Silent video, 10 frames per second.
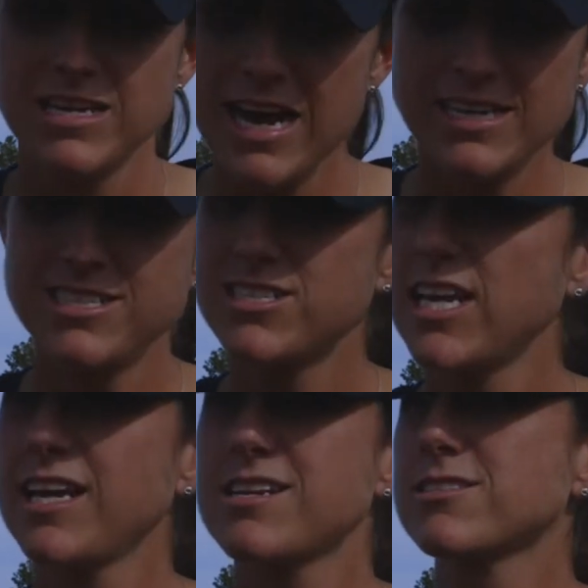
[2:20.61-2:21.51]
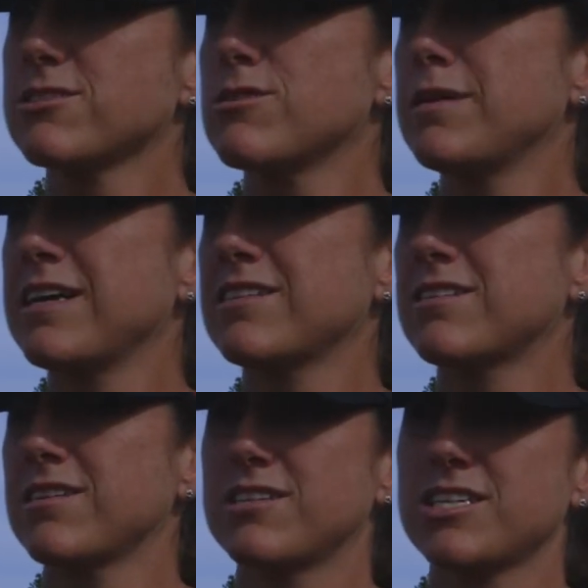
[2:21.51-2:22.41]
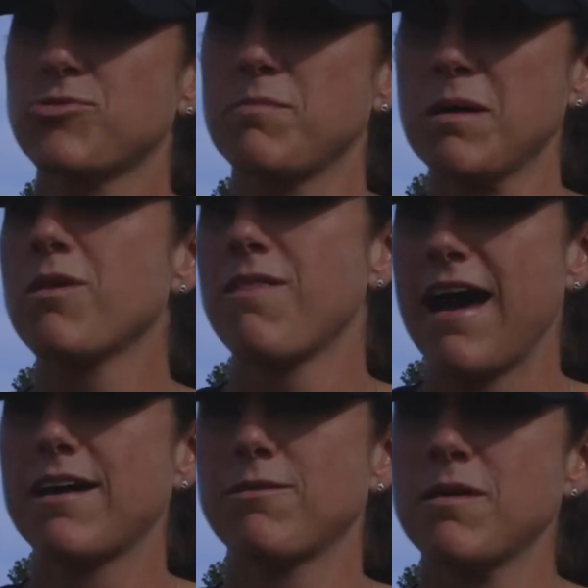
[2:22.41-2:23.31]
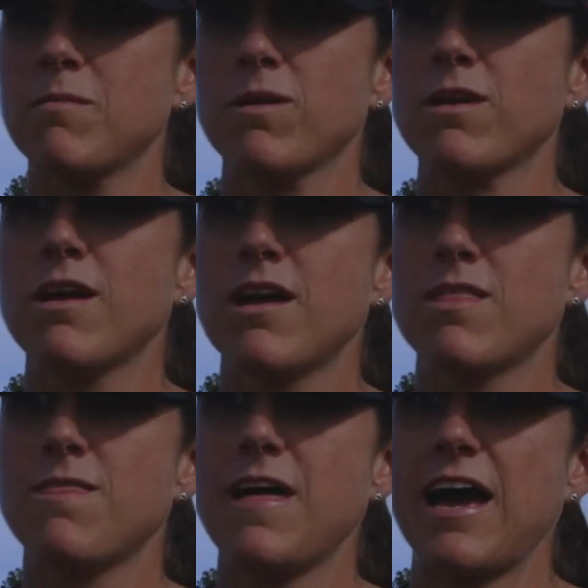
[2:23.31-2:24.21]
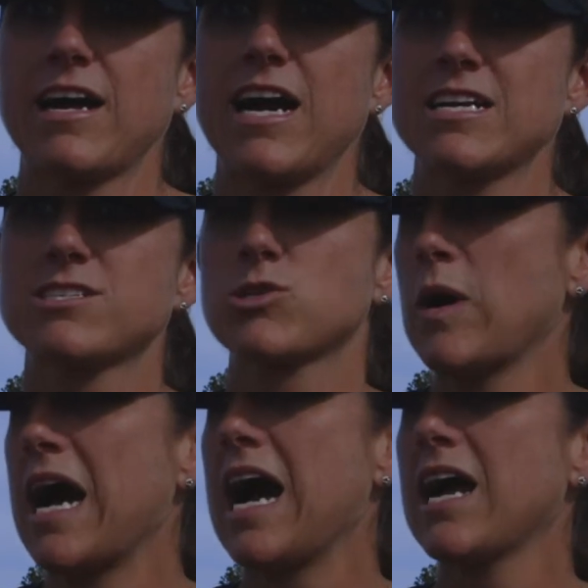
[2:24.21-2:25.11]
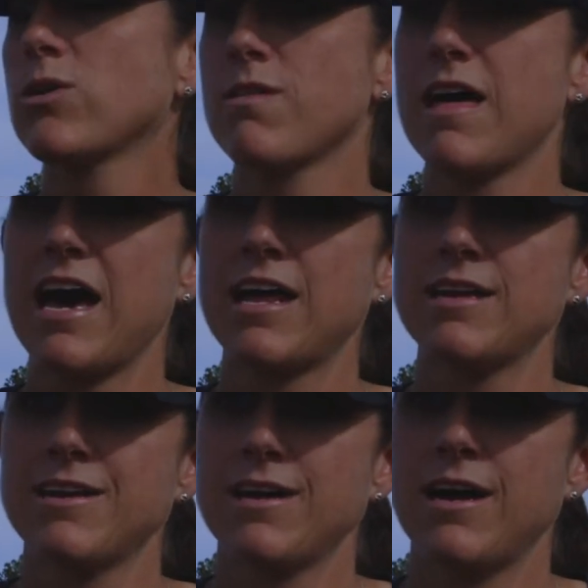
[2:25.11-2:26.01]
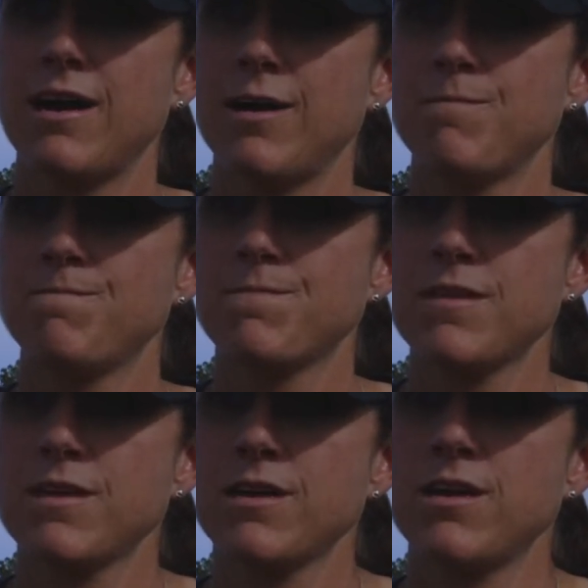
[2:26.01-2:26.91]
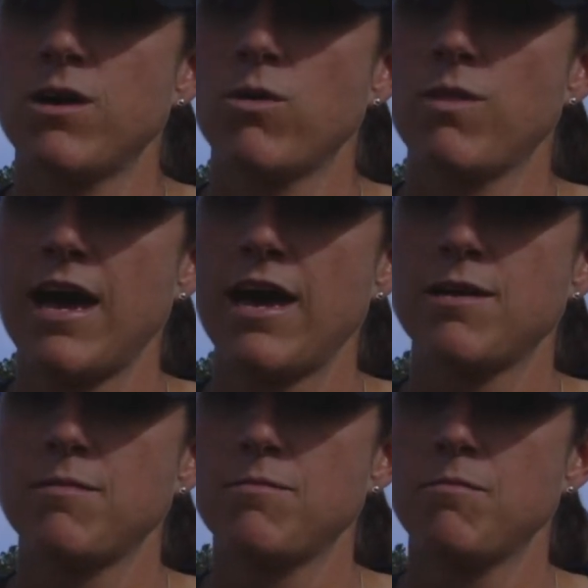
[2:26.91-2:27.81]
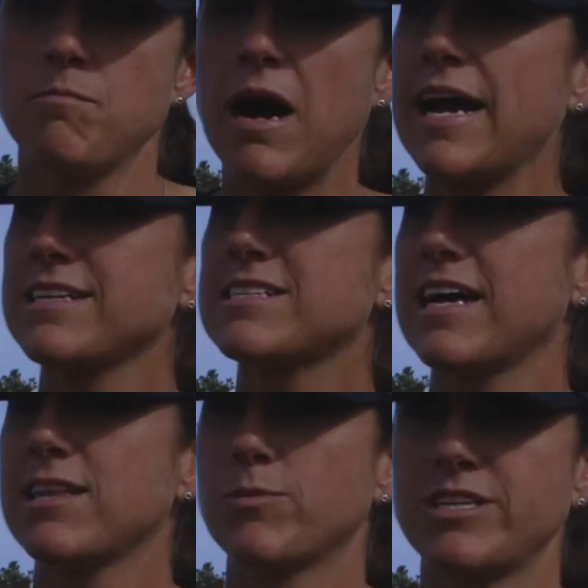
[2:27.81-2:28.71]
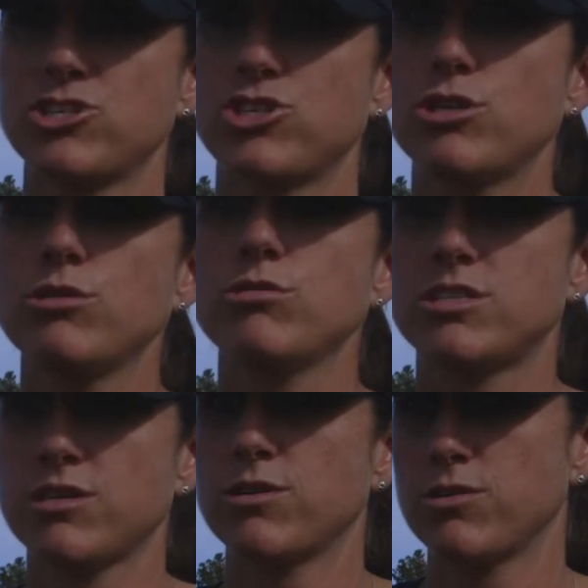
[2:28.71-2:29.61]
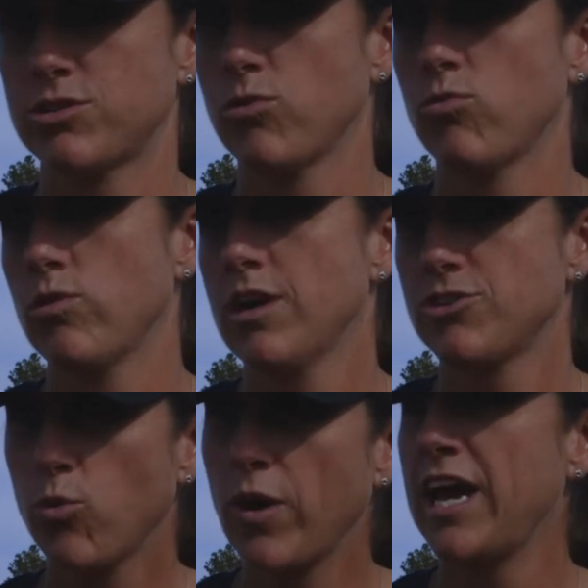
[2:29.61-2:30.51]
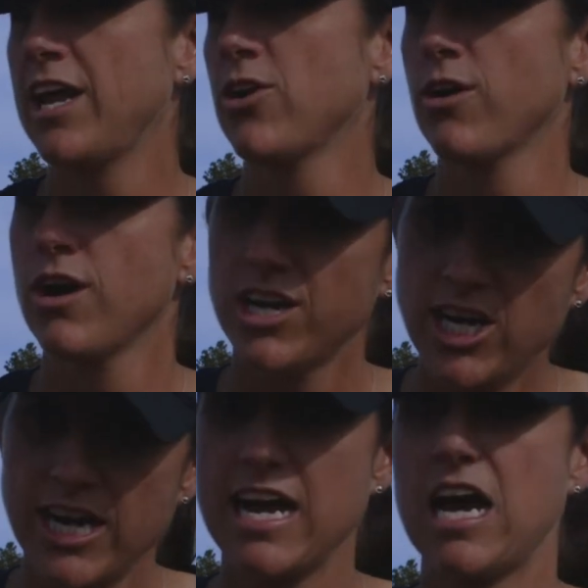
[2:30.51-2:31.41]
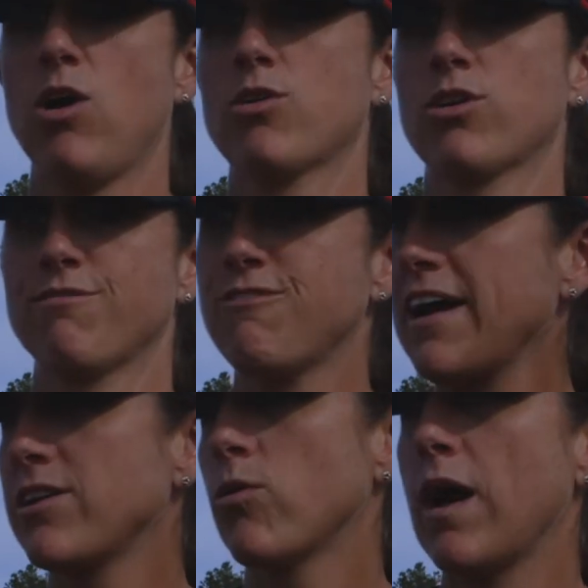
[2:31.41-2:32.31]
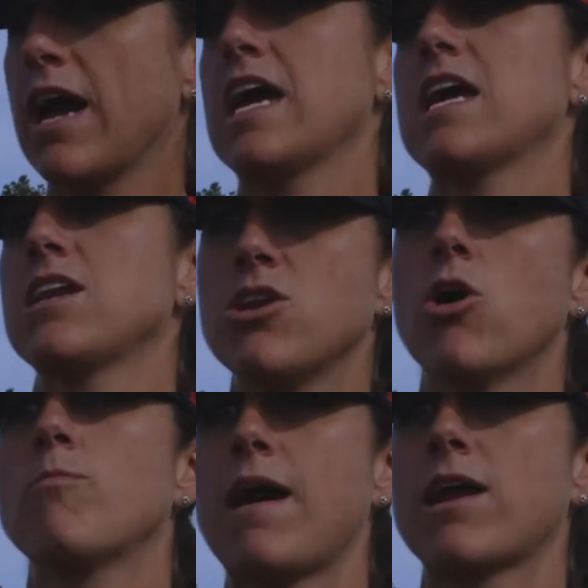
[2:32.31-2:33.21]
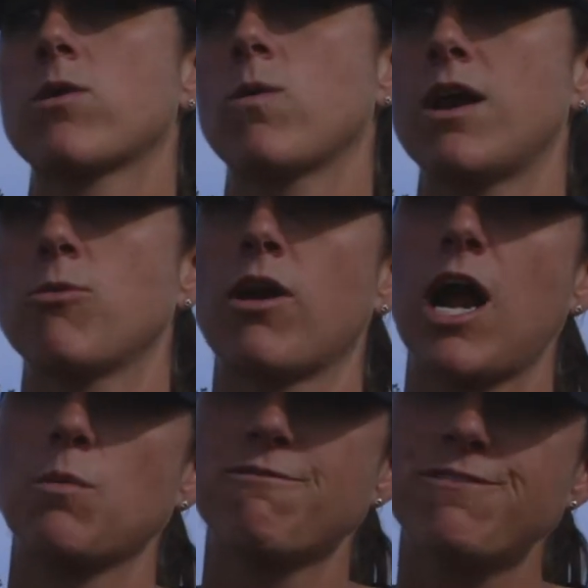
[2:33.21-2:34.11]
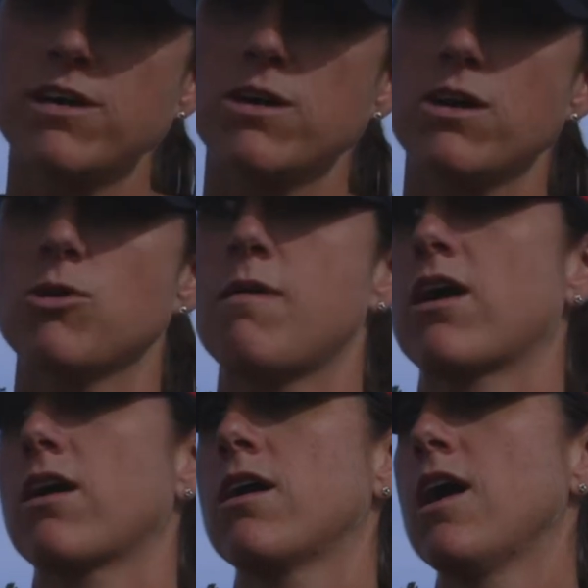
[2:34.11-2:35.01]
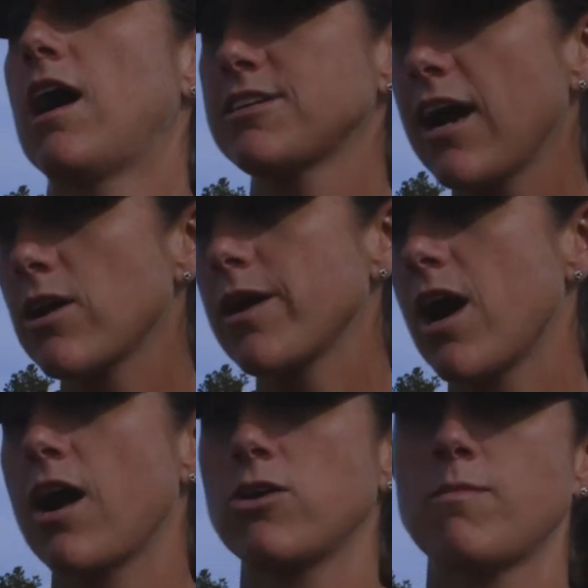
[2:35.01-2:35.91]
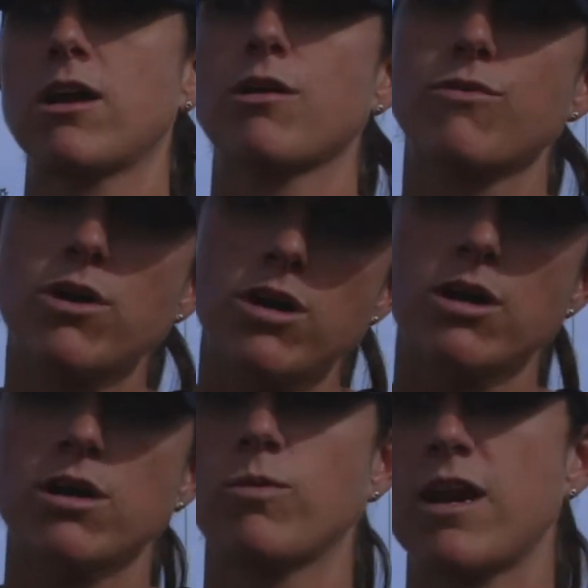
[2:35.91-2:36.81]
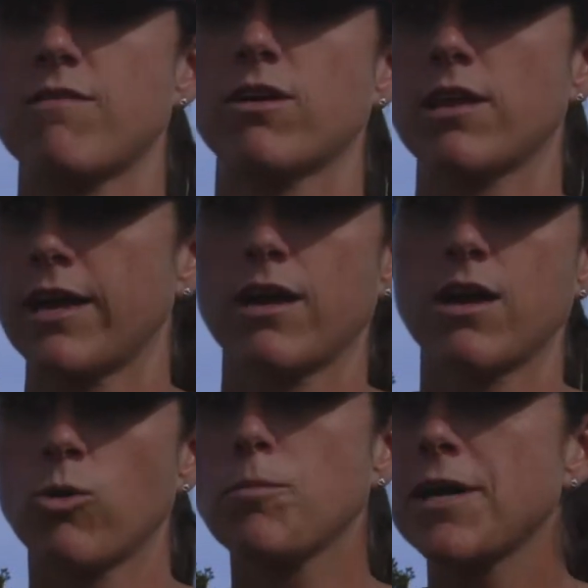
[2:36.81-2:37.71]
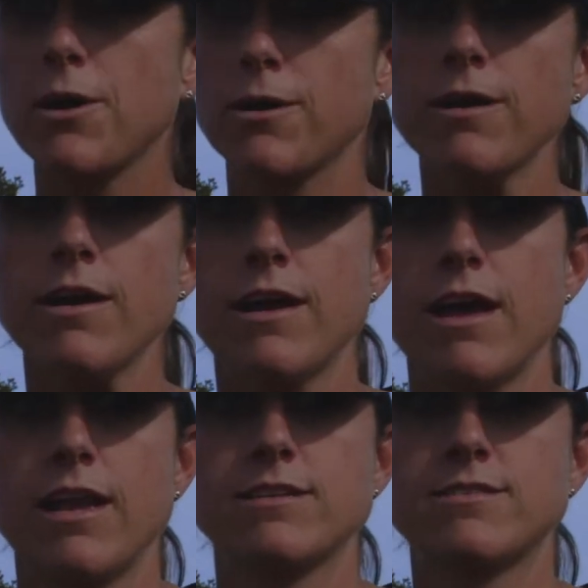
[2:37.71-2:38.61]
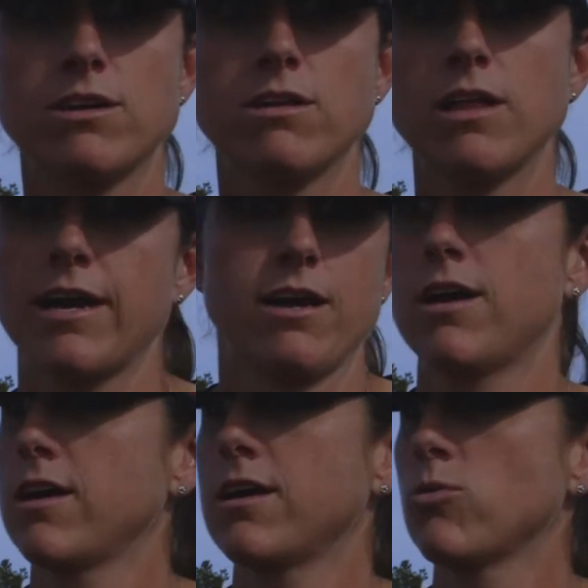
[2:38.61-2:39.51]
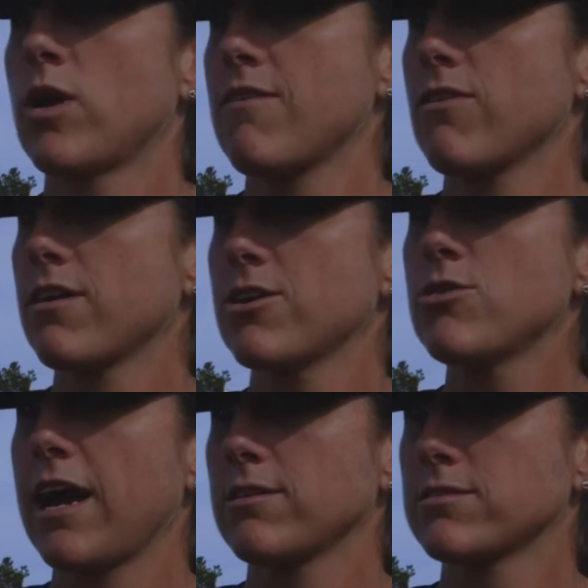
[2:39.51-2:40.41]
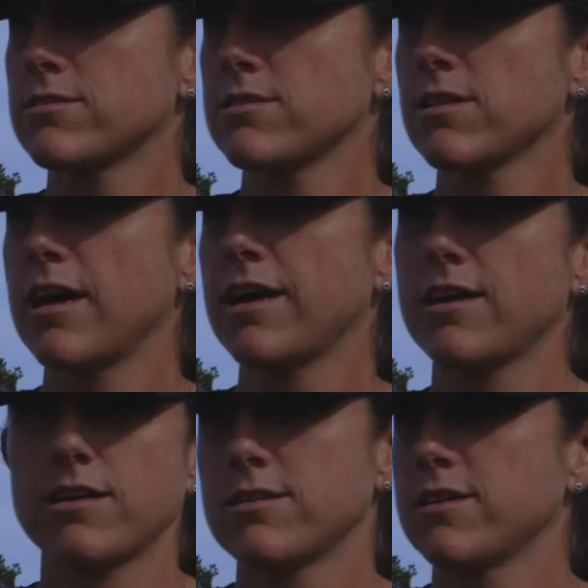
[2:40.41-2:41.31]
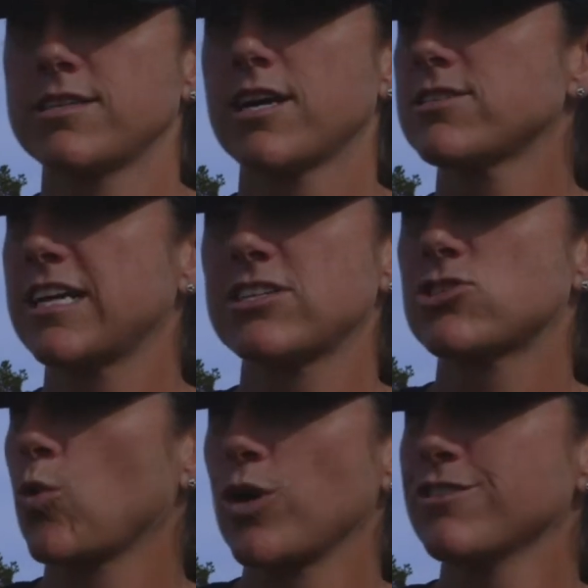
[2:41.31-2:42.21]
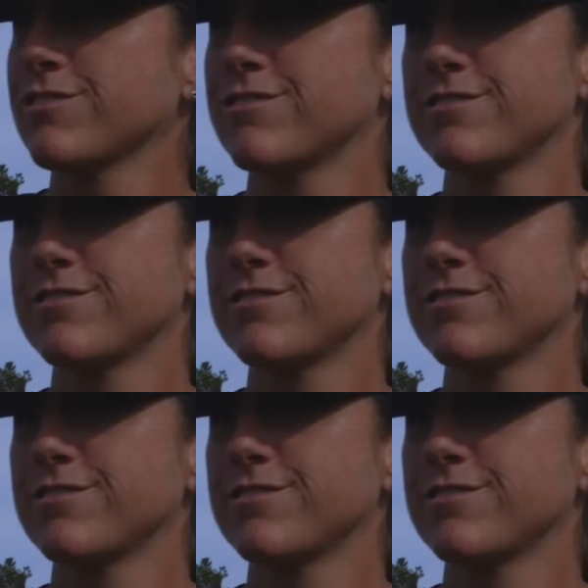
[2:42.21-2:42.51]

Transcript: Yeah, it's just taken us a little bit to just remember that kind of swag or that, that mindset that we just choose to win or gut it out or find a way no matter what, no matter how we feel, no matter how tired we are, no matter if we're hurt, whatever. Like, we're pretty hurt, and it's still like, whatever. Who cares? Like, it's us against the world.